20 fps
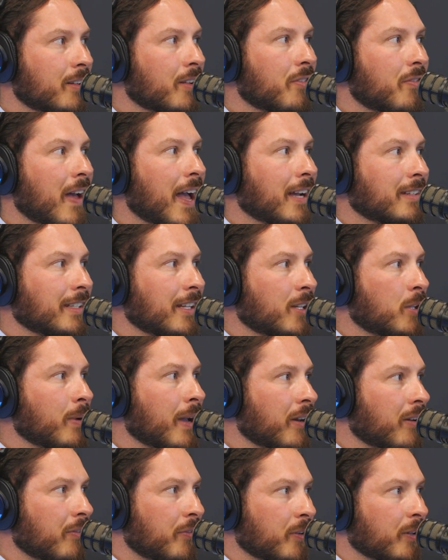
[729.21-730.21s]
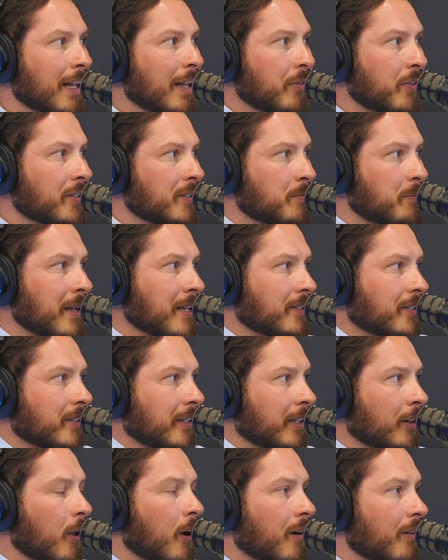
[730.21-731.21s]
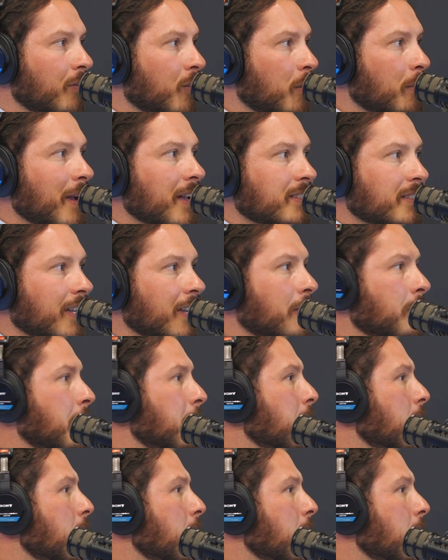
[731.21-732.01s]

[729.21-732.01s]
the fact that you had to fill out this basically long form essay?